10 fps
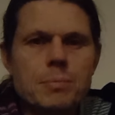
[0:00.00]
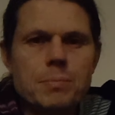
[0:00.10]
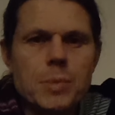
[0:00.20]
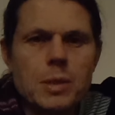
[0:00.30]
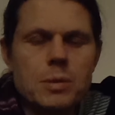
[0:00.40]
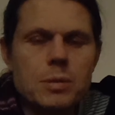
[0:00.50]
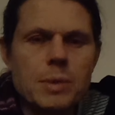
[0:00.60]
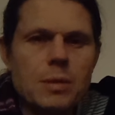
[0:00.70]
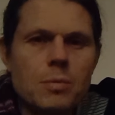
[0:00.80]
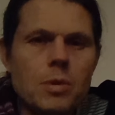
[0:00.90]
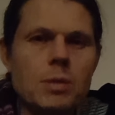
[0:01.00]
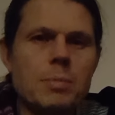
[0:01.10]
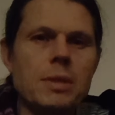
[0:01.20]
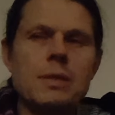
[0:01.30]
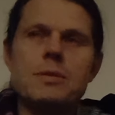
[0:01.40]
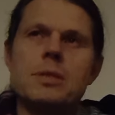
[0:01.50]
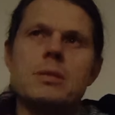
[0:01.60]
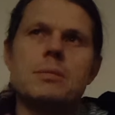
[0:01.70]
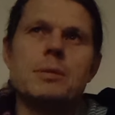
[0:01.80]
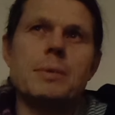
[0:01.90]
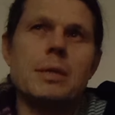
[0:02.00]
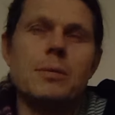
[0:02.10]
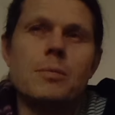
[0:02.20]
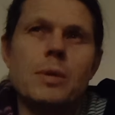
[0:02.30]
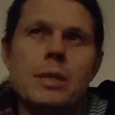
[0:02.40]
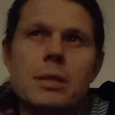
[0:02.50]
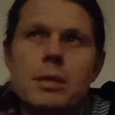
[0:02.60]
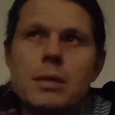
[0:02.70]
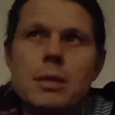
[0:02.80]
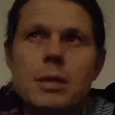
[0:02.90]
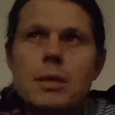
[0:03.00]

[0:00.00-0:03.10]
Because no matter what your belief system, no matter whether